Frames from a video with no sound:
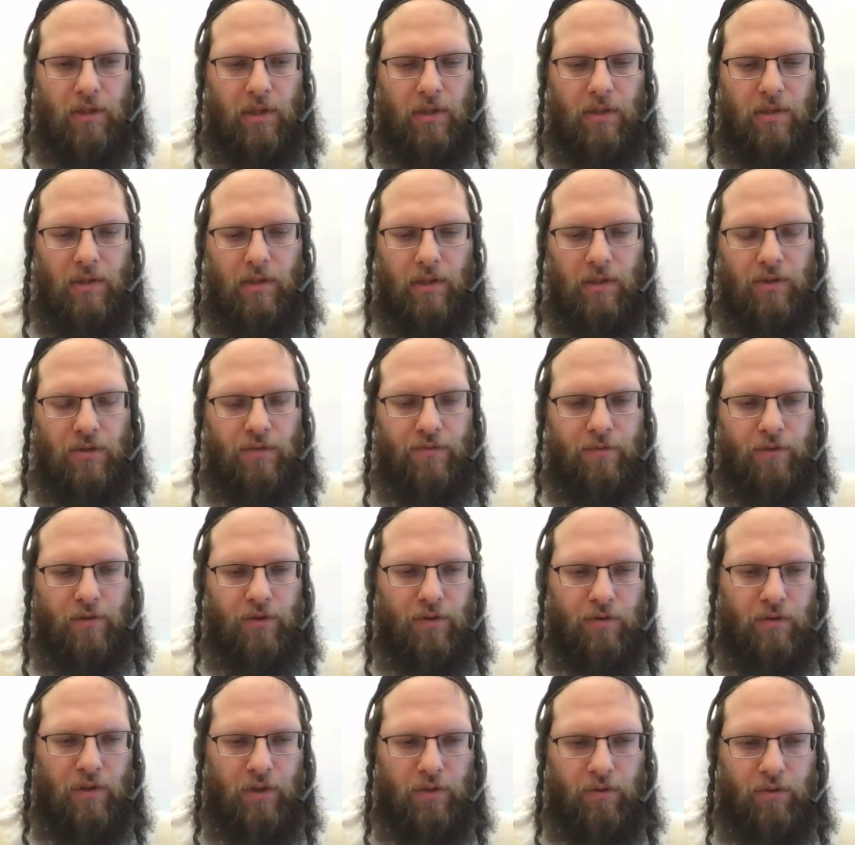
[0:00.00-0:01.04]
Let's
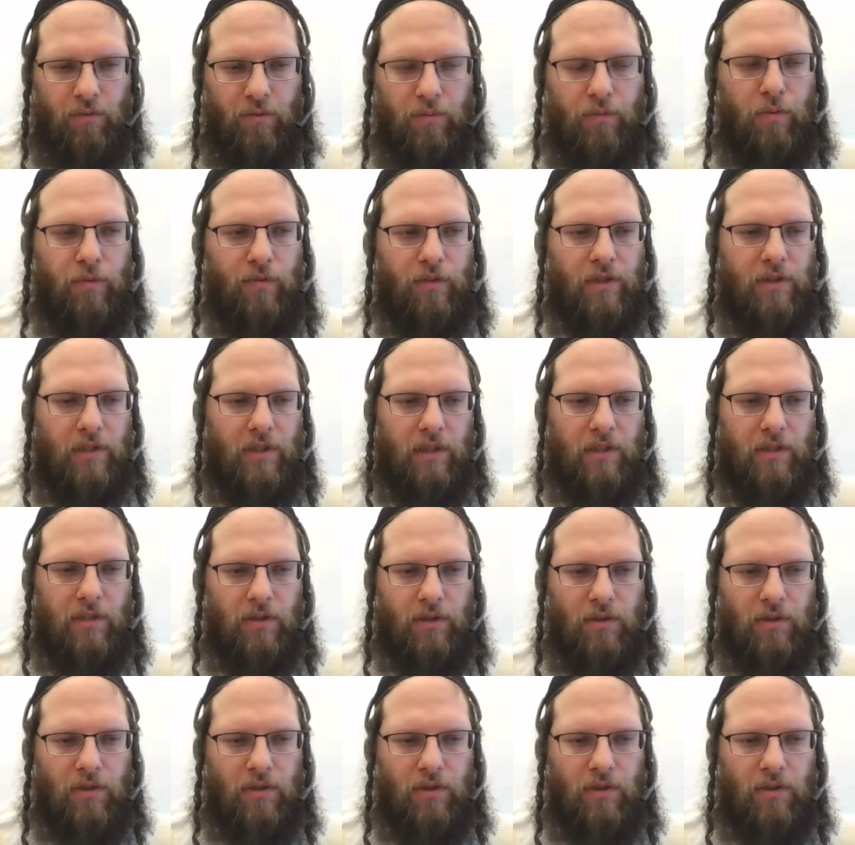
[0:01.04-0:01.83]
first try to remove the signs.